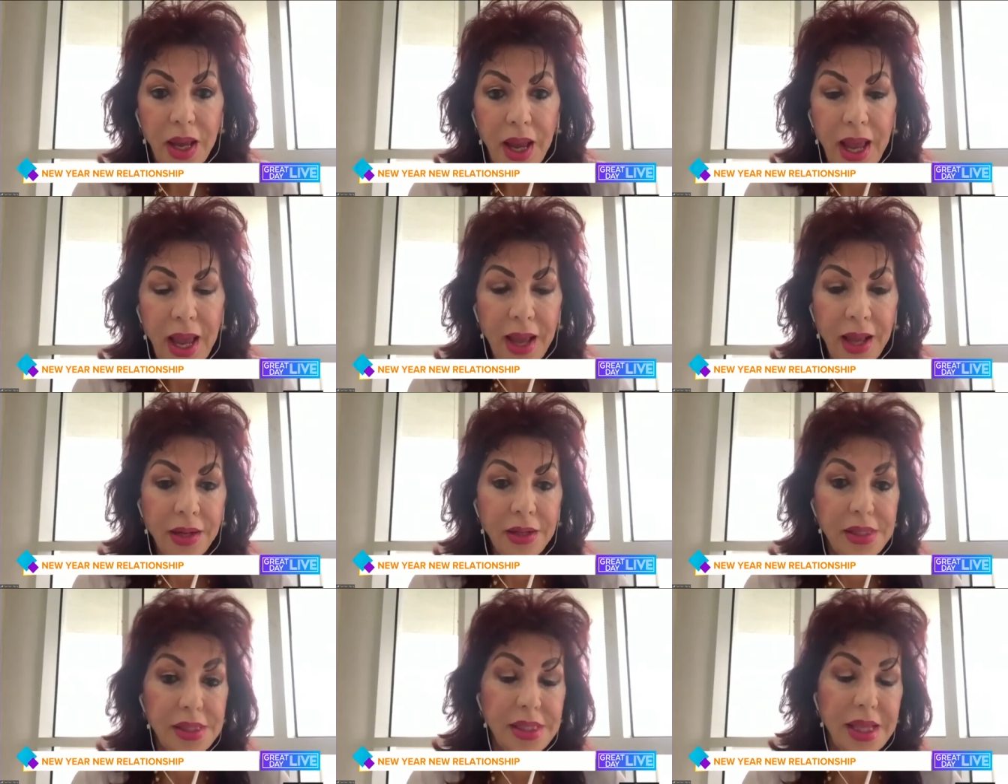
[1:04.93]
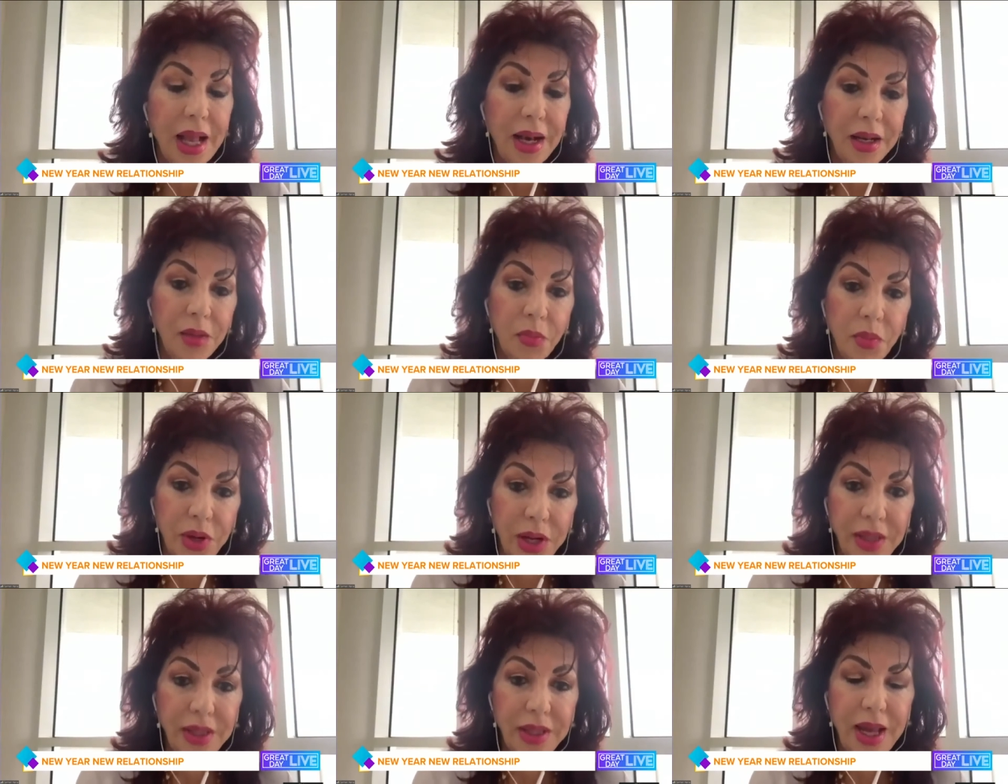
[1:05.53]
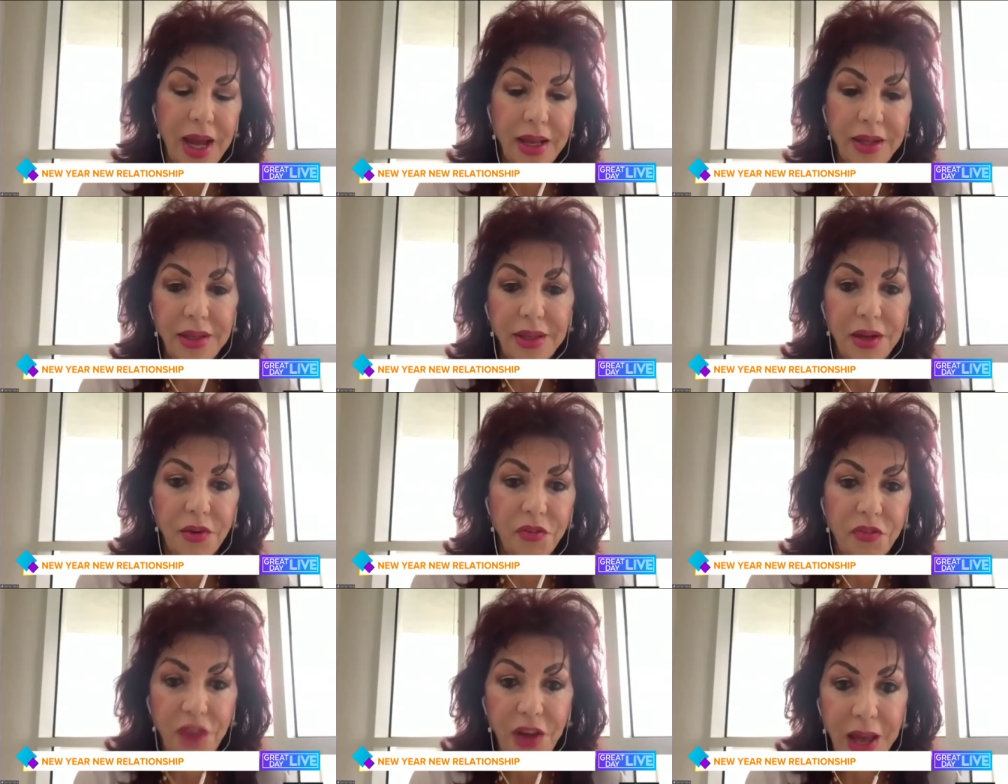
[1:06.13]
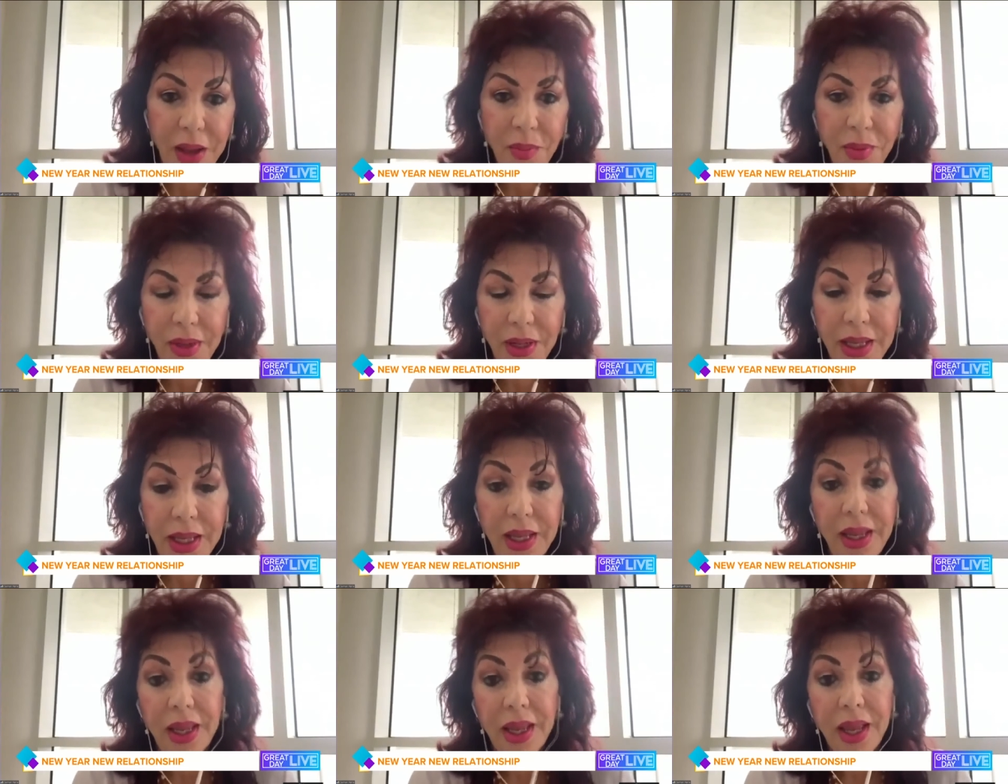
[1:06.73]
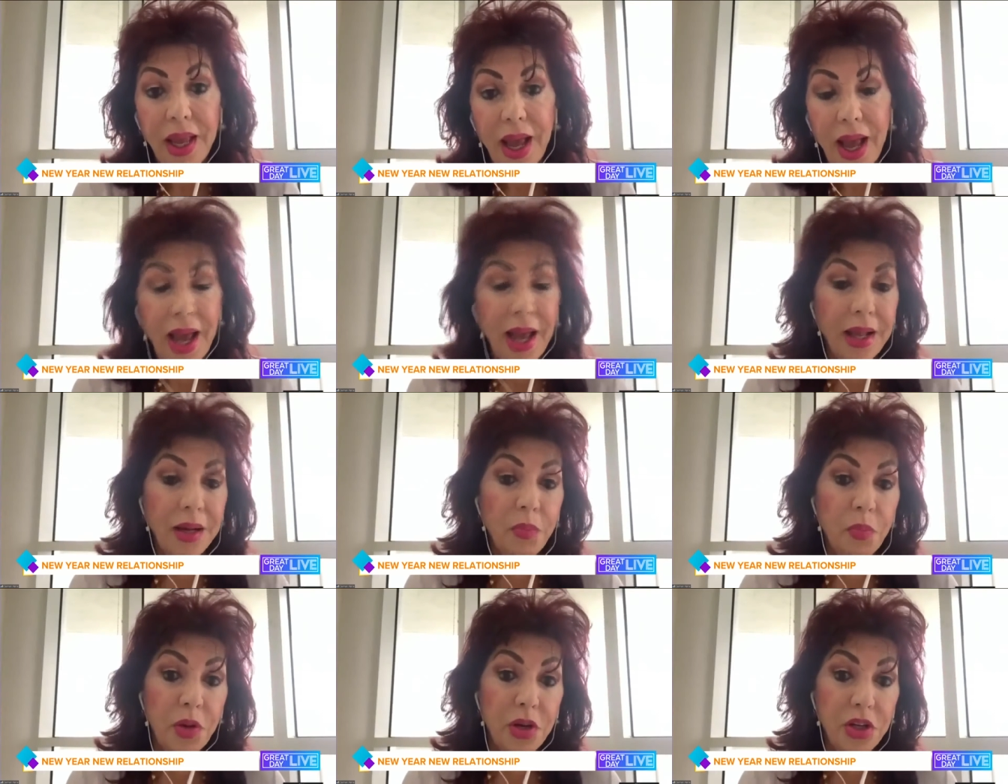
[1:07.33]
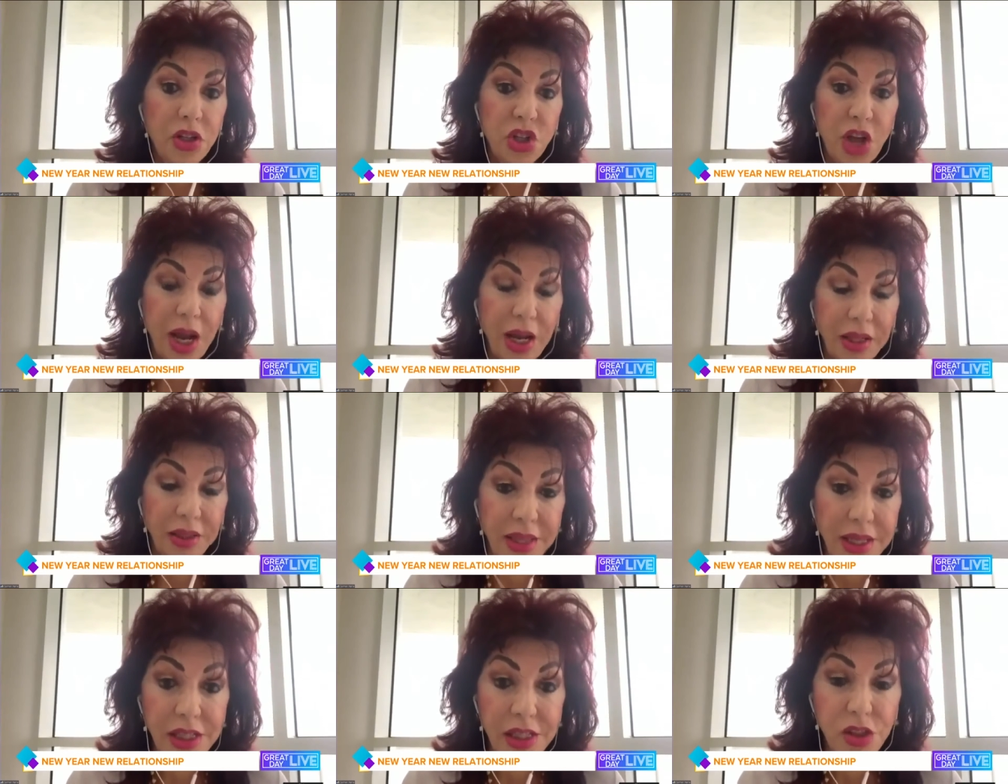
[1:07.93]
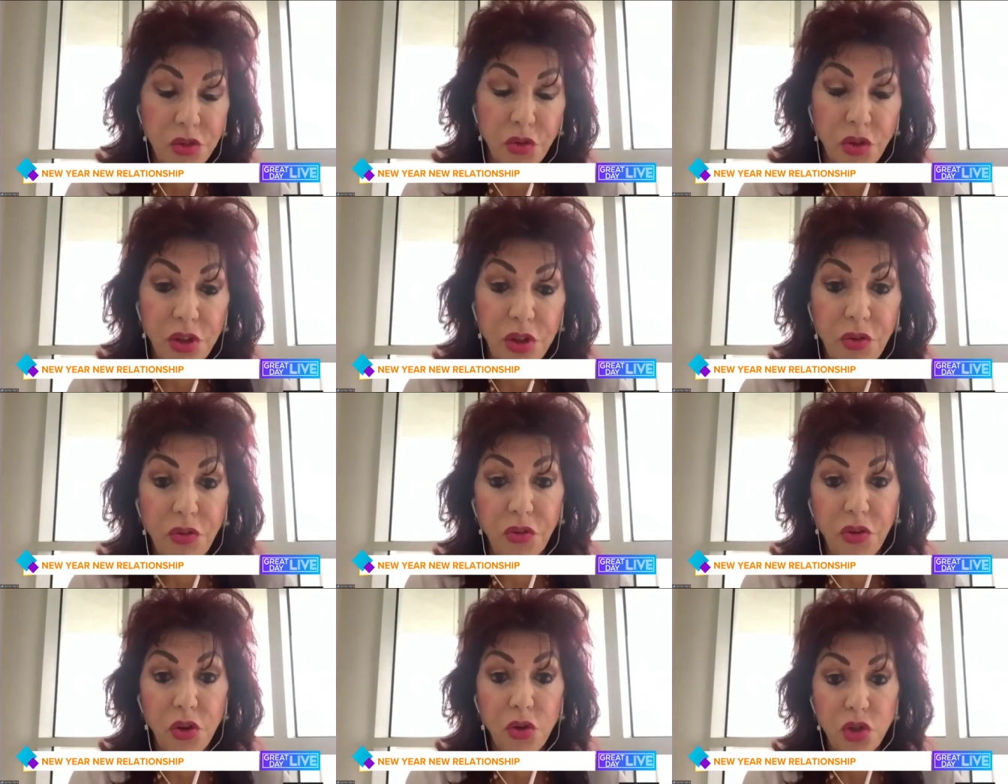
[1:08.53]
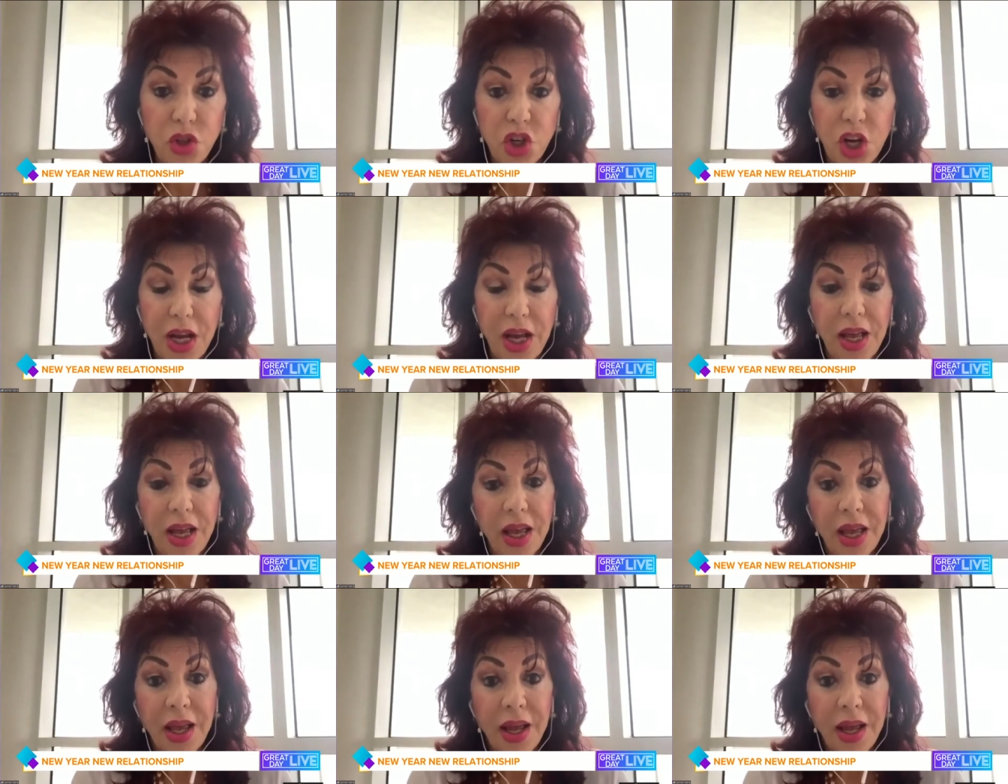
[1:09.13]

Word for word: and celebrate the idea of family and project things for the future